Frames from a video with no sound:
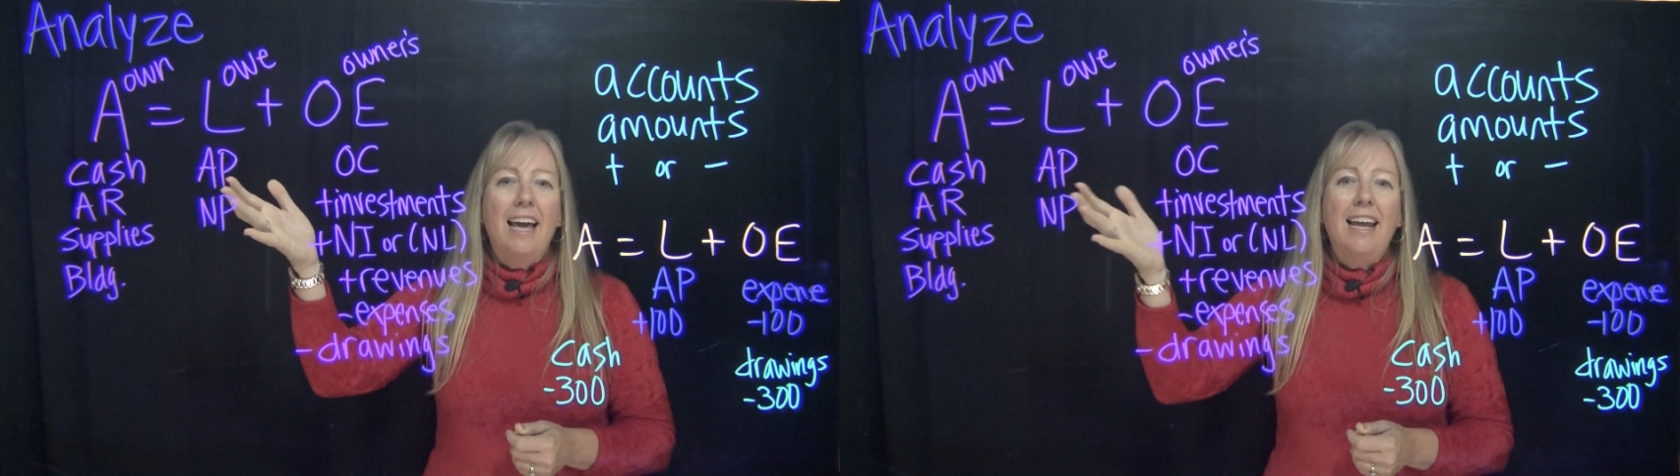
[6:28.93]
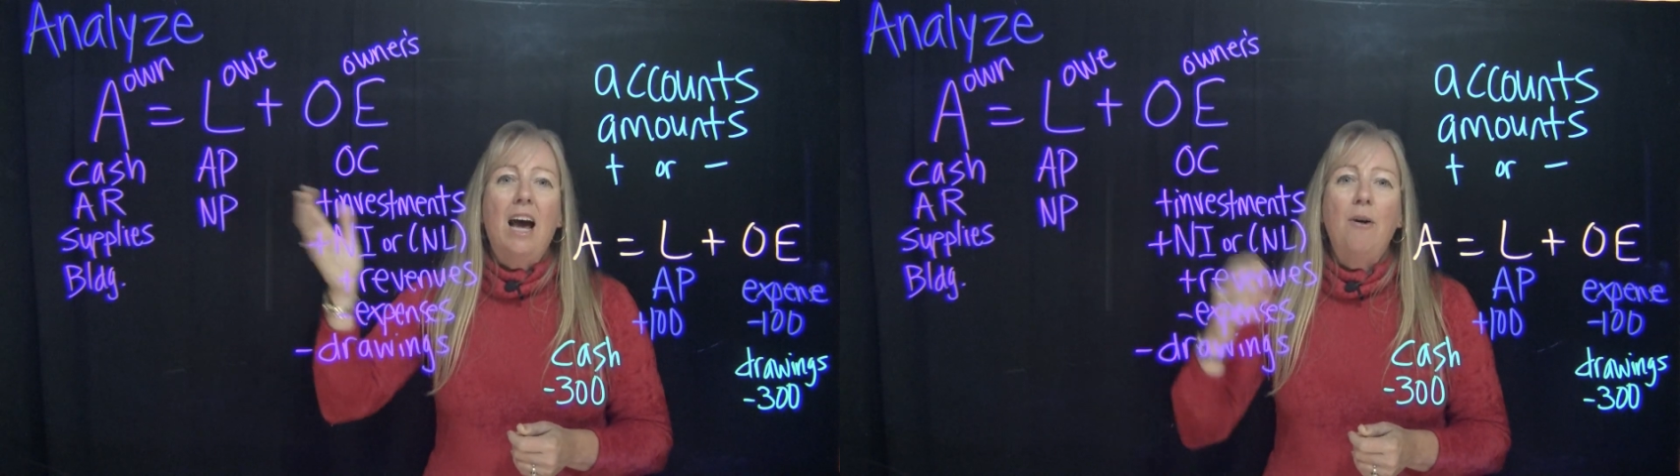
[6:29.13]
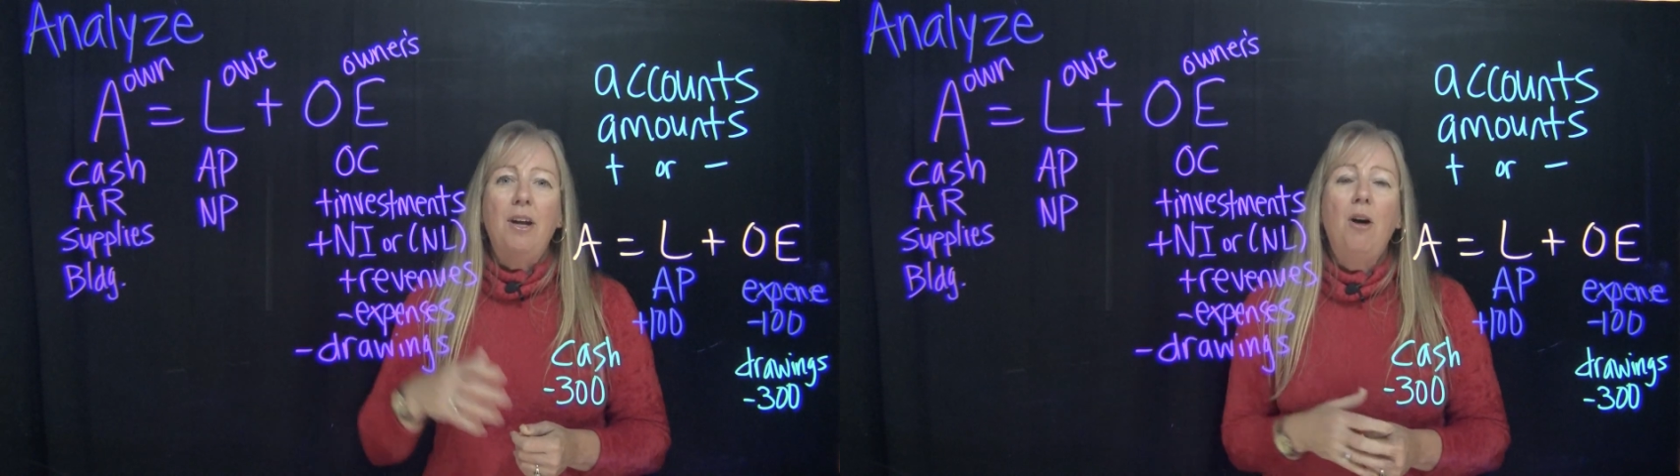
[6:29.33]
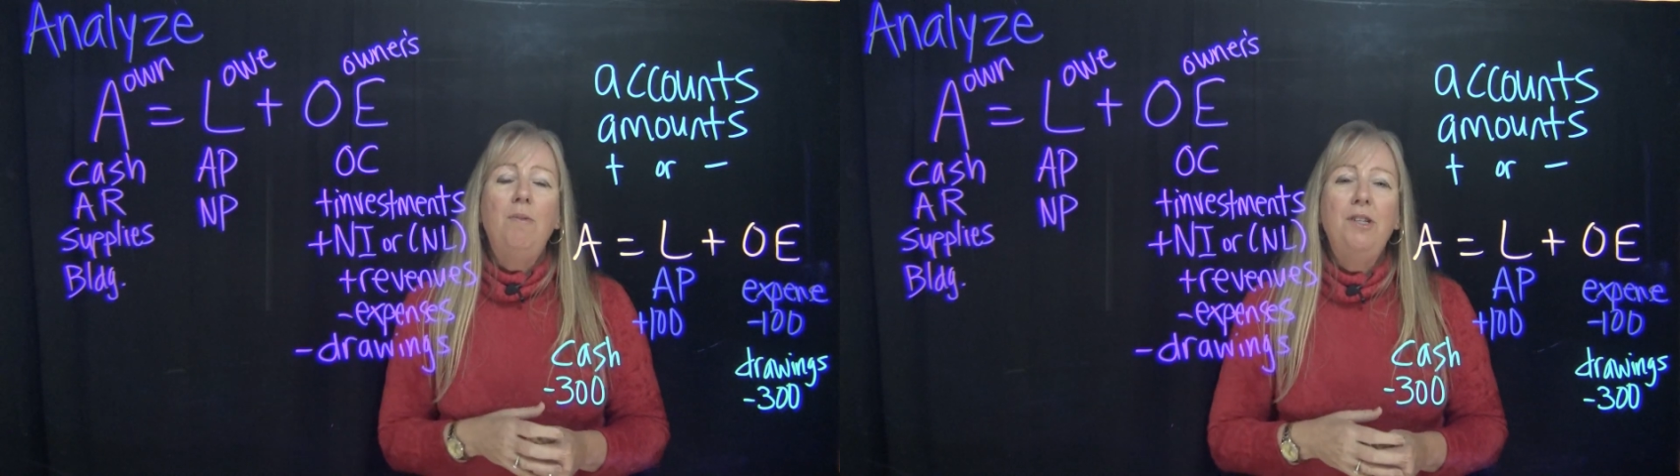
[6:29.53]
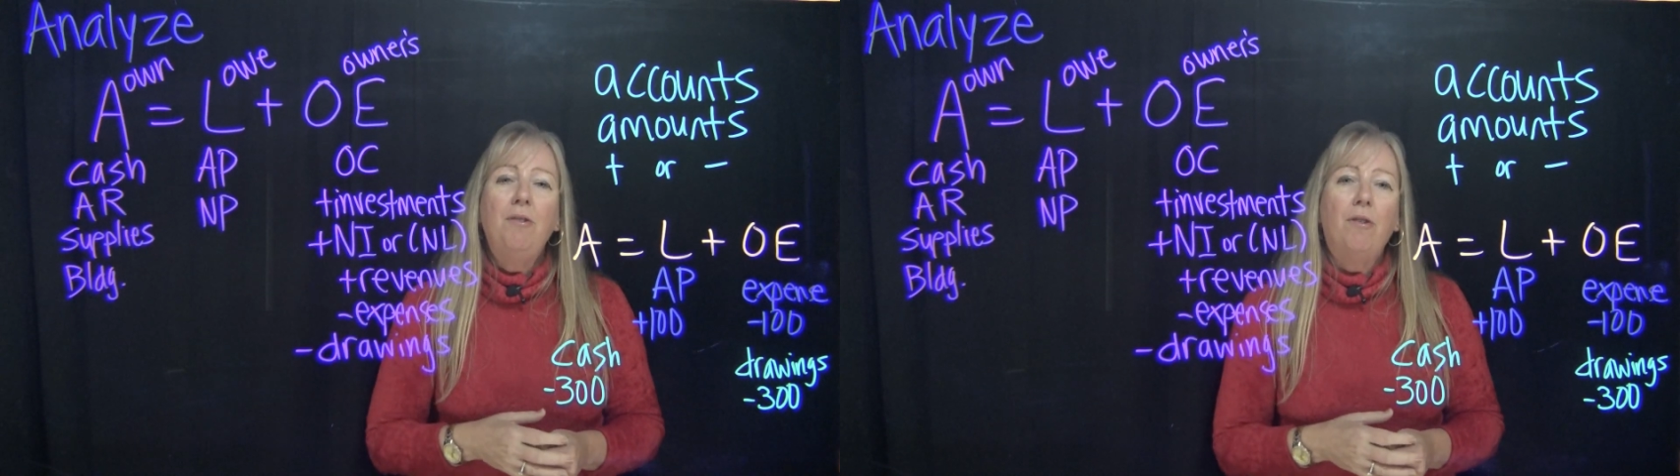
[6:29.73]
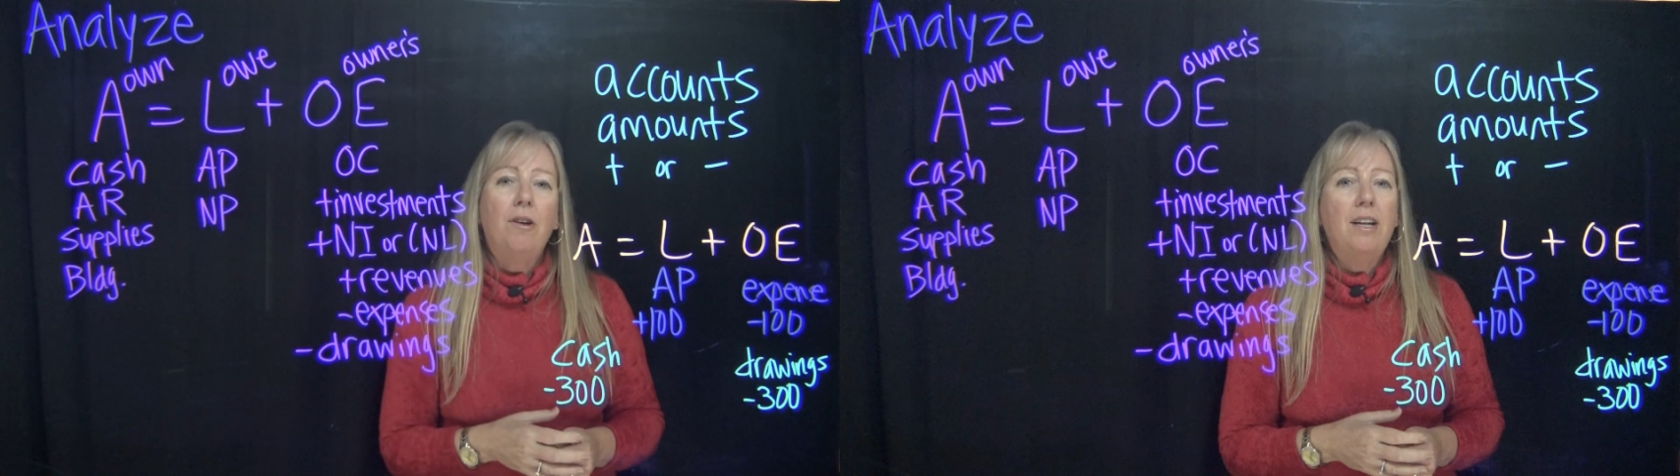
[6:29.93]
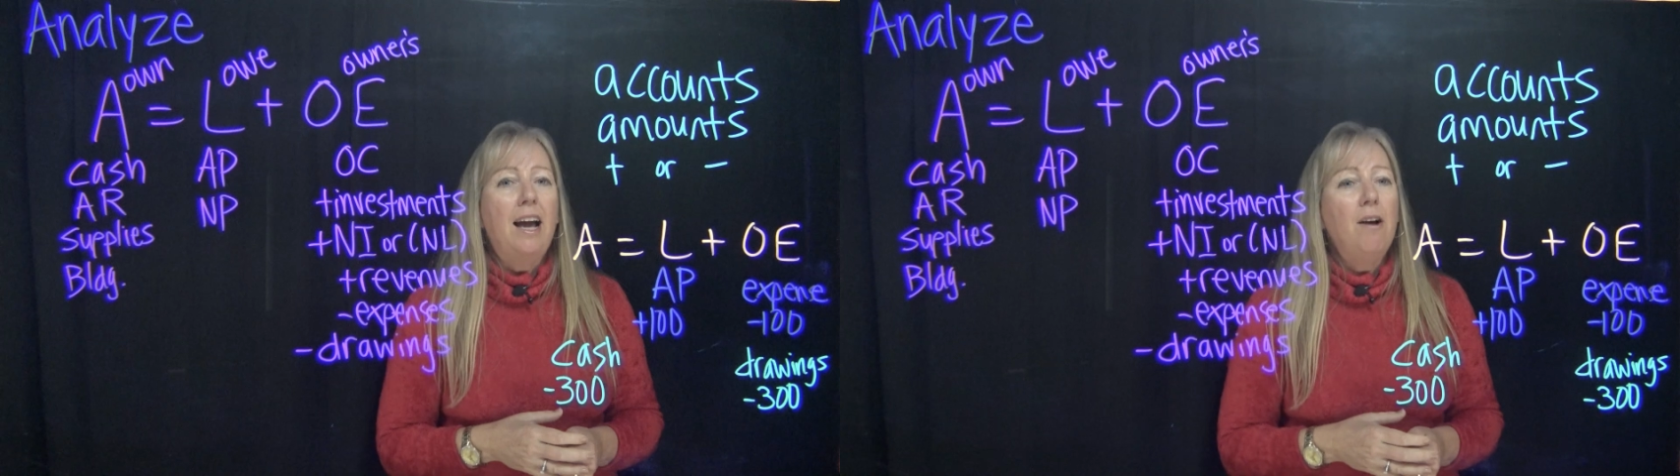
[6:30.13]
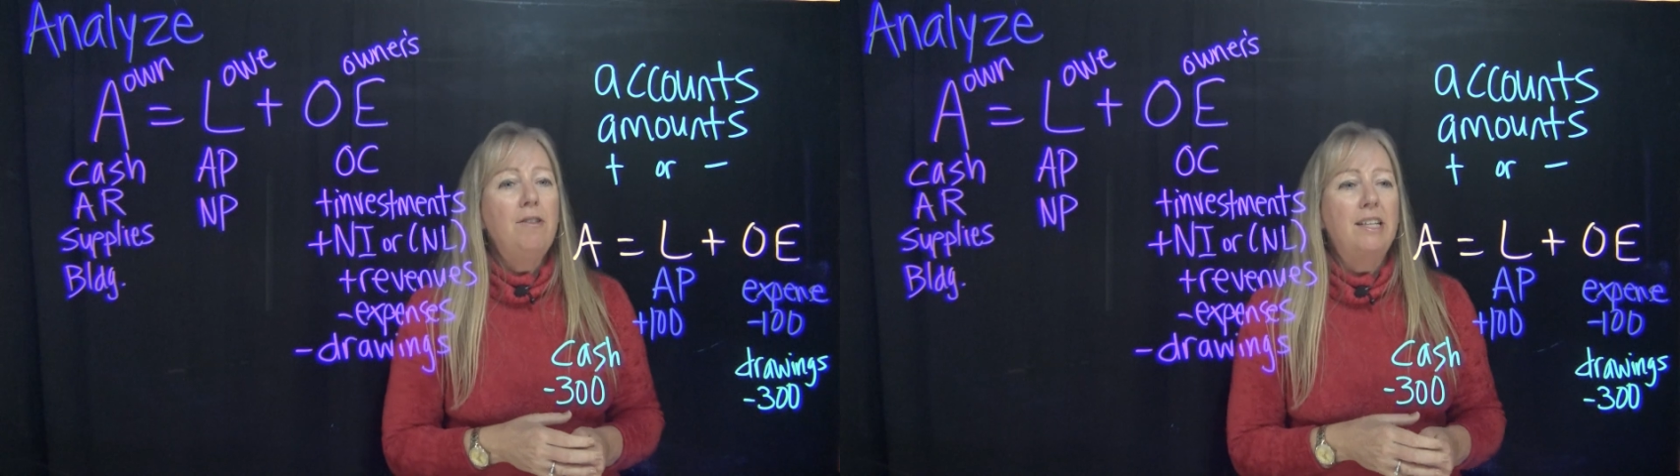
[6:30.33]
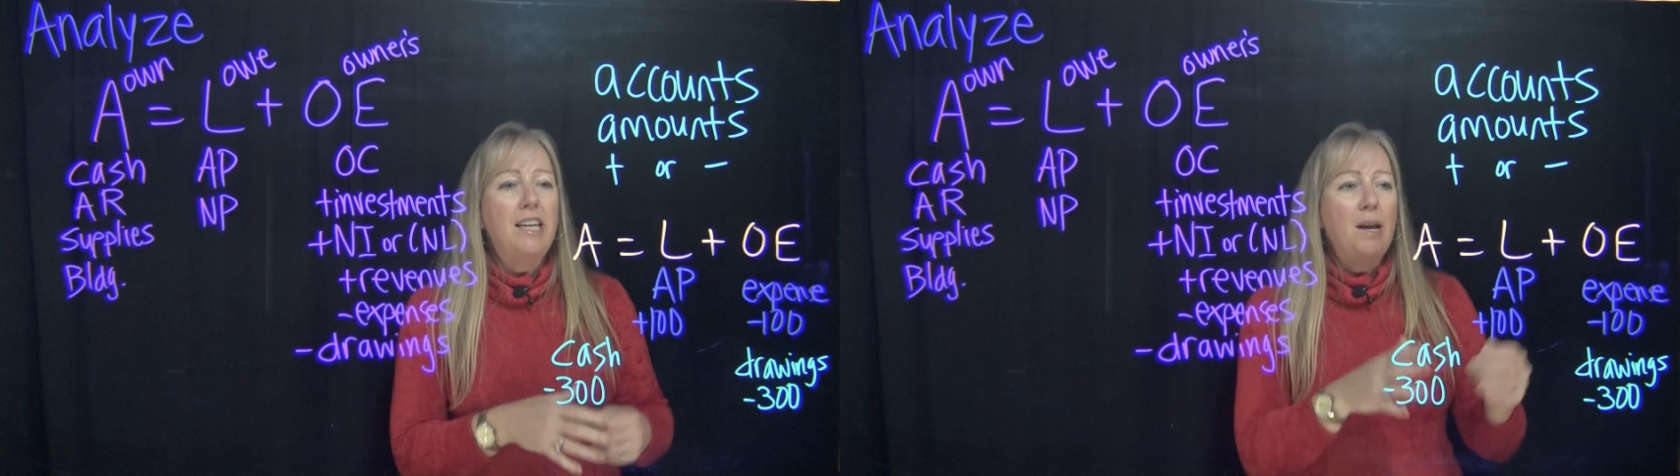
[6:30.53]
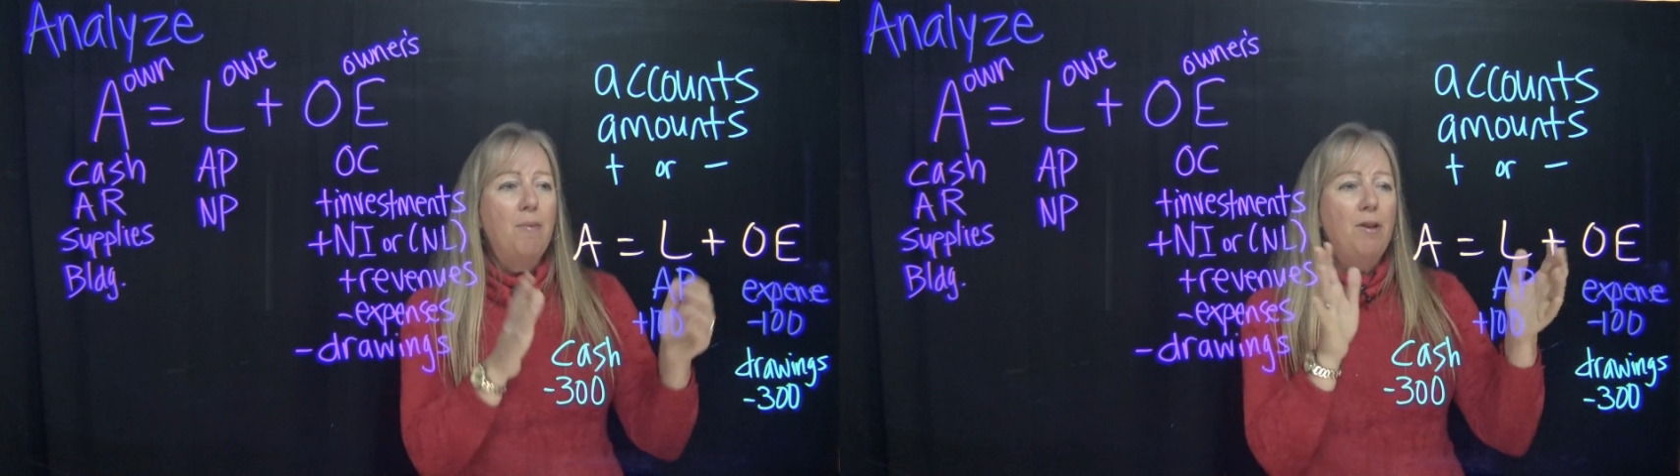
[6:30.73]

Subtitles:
and how it helps you learn how to keep